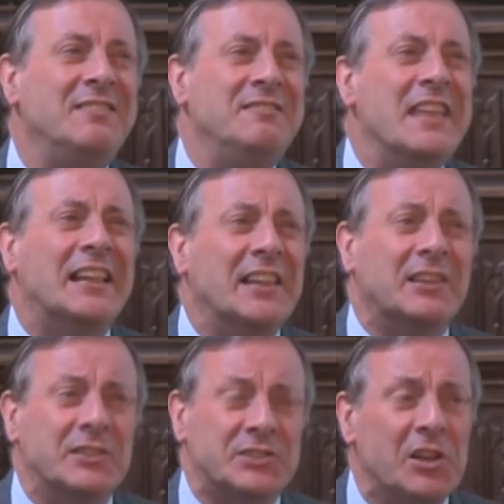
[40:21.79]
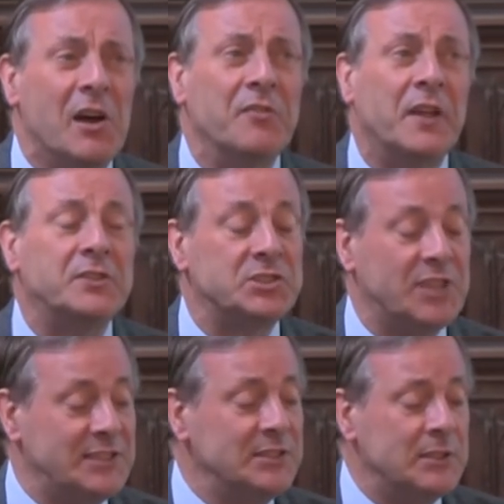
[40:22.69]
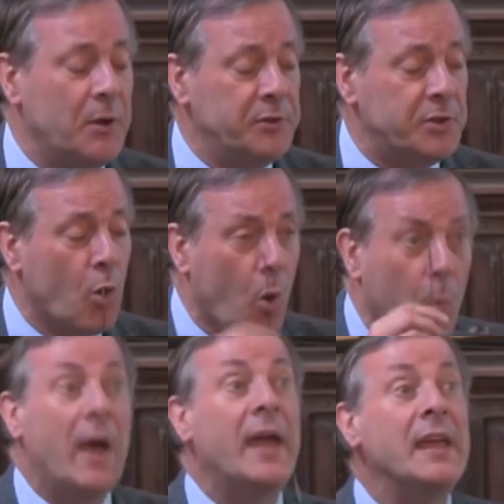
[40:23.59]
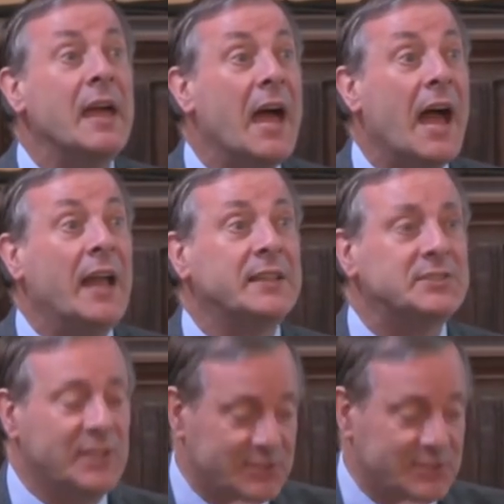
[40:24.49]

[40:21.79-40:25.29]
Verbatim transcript: niggling concern that just isn't going to go away, and it's